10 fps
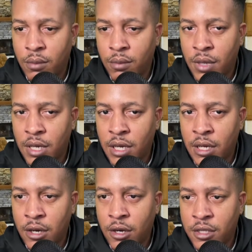my
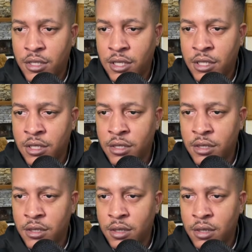guy
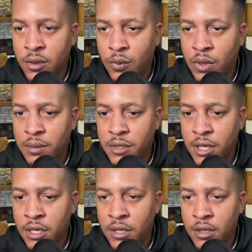RC's
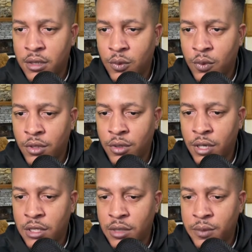website, the one you
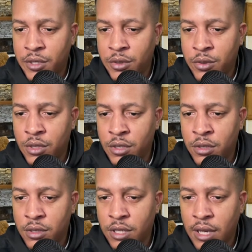guys see me
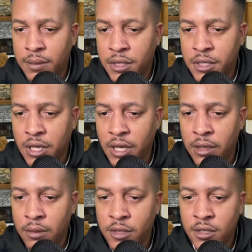using to cap these
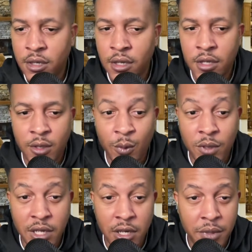games, the ones
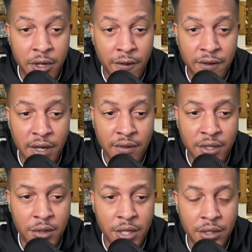that helped me go
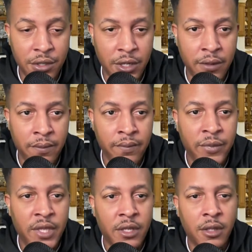5-2 yesterday.
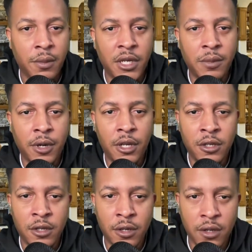The Money
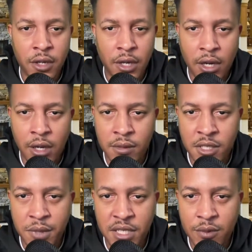Baller
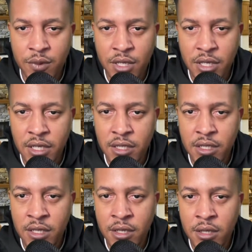just makes it really
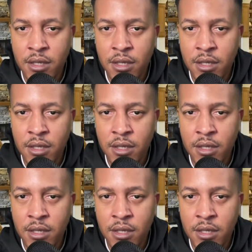easy